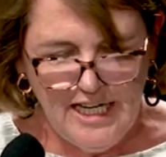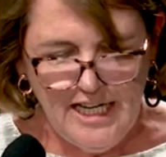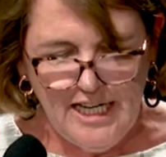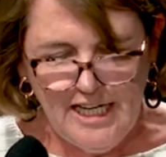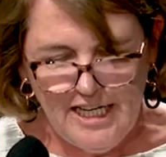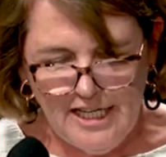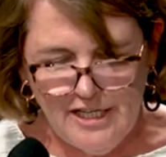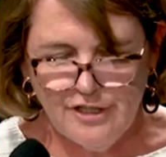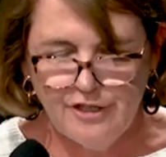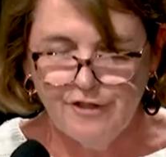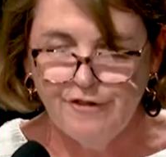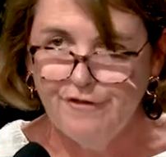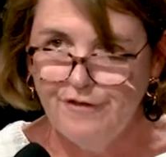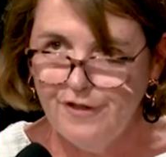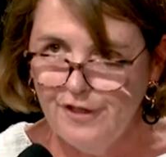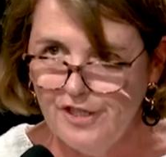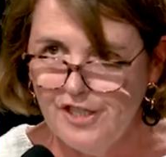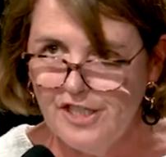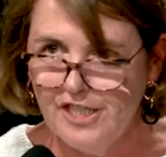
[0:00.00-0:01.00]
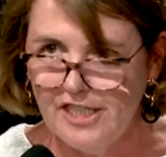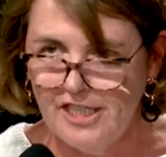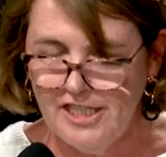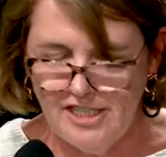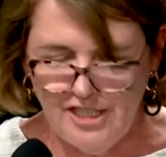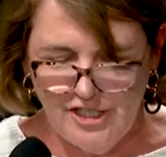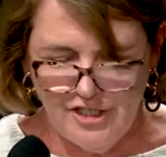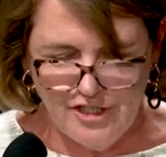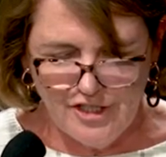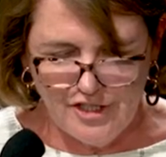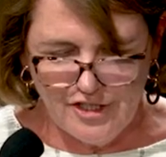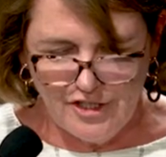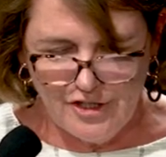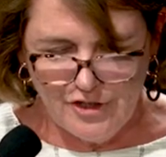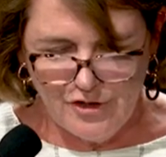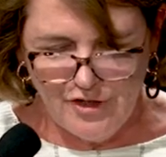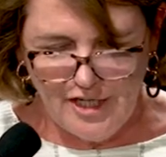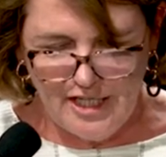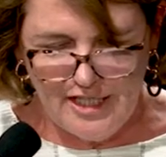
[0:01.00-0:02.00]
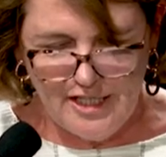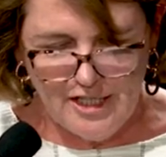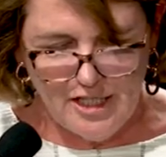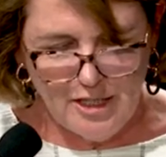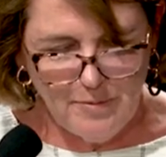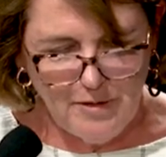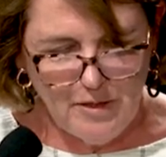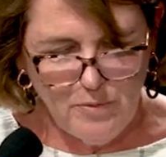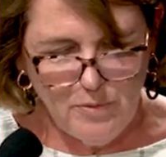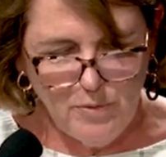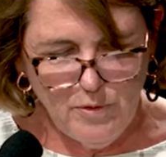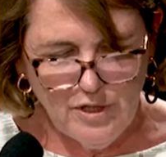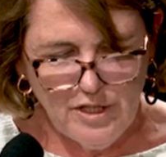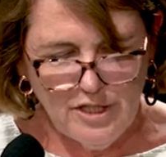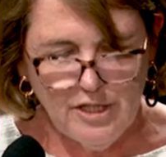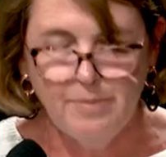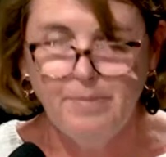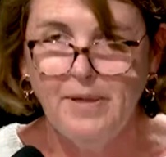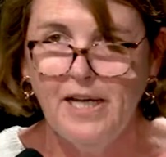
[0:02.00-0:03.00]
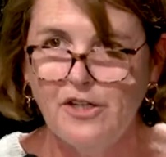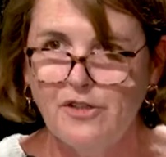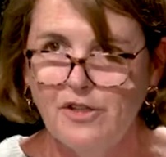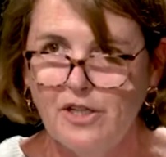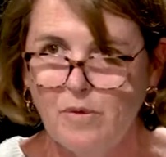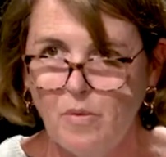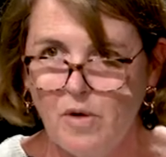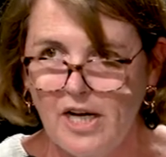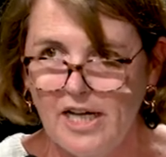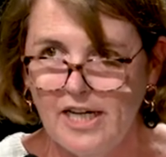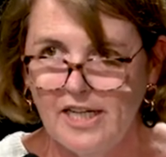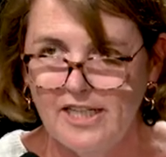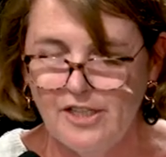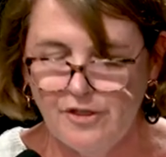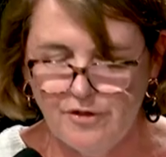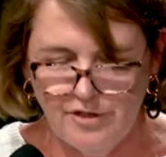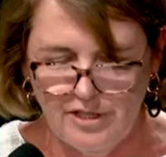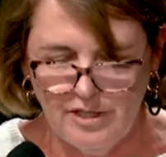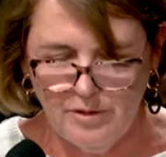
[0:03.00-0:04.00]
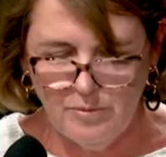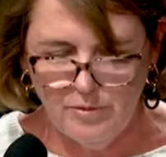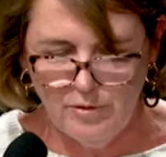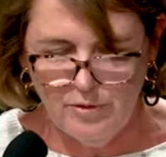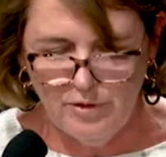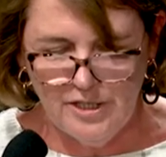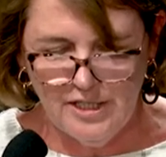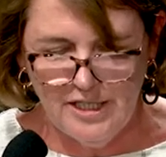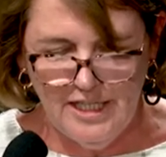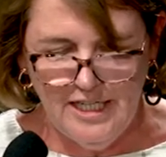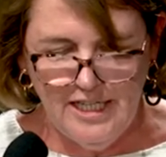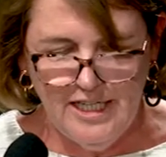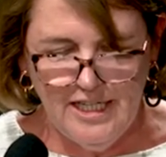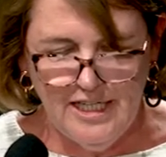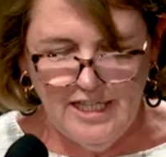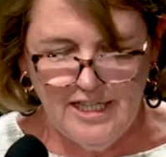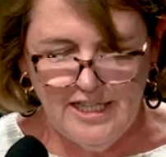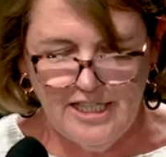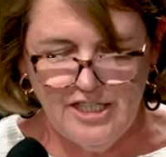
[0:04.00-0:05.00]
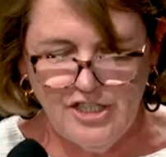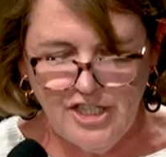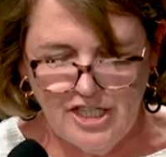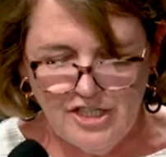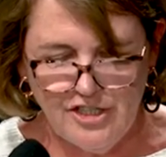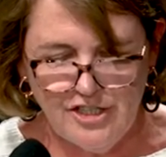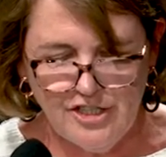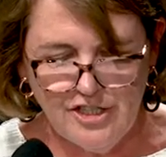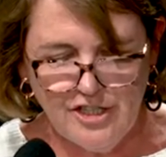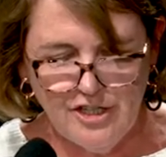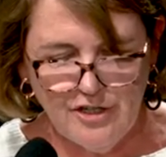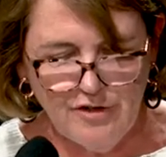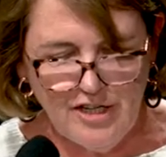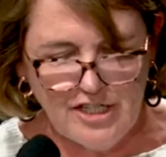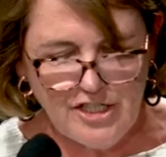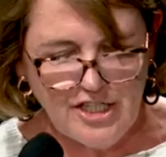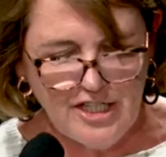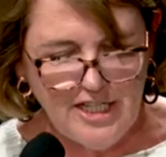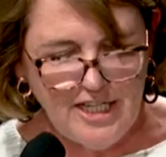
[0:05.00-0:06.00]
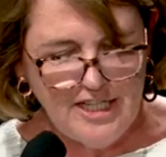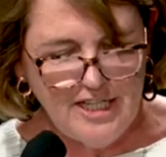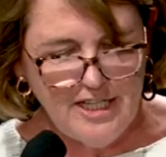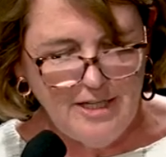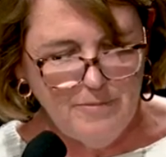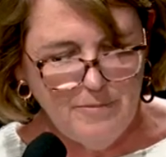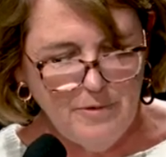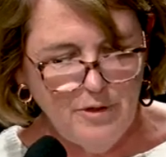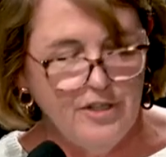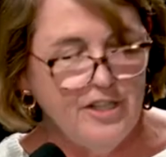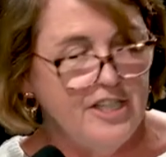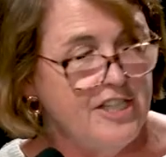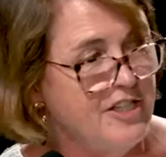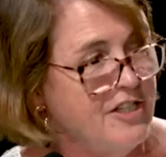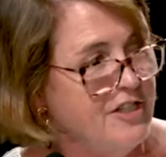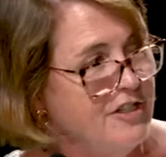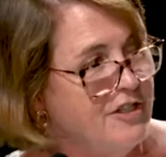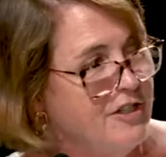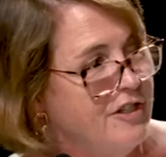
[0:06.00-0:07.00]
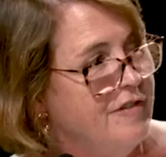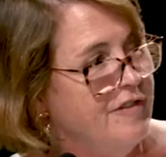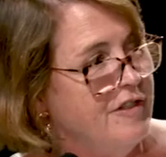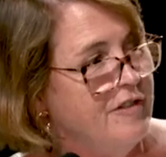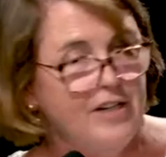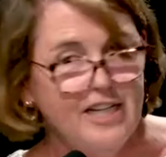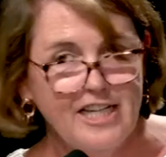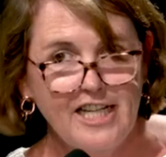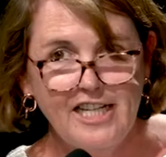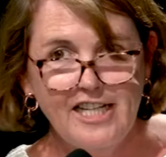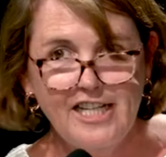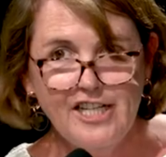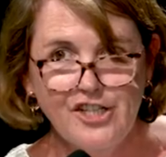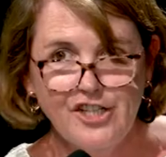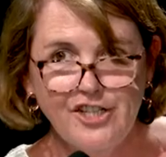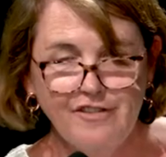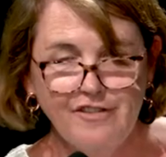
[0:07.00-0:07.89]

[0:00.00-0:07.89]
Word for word: He is the first Indigenous Australian to be awarded the Patrick White Literary Award, and the judges congratulate him on this deserved recognition.